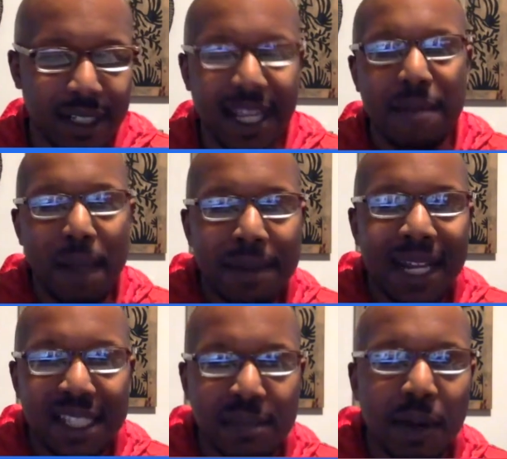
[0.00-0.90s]
Yeah, maybe
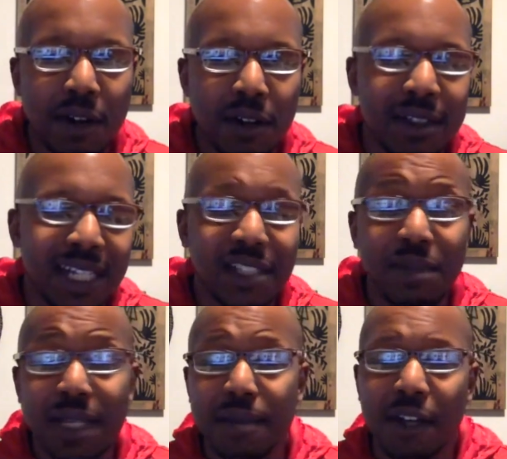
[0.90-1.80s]
not tomorrow or next
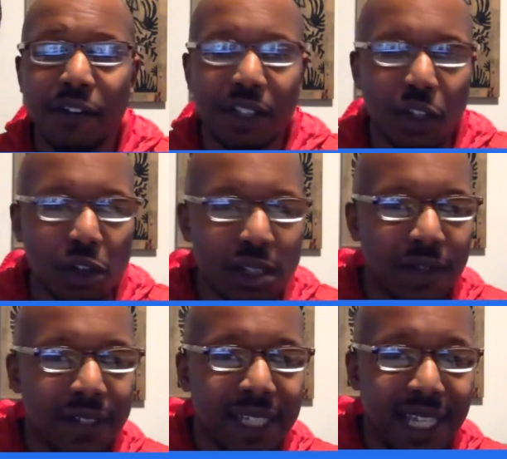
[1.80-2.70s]
week, but over the course
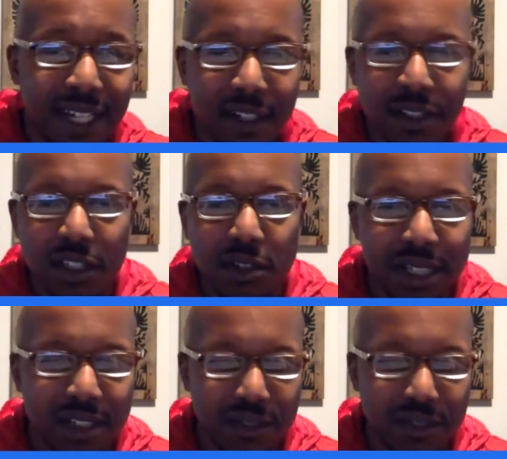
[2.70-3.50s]
of a year, two years,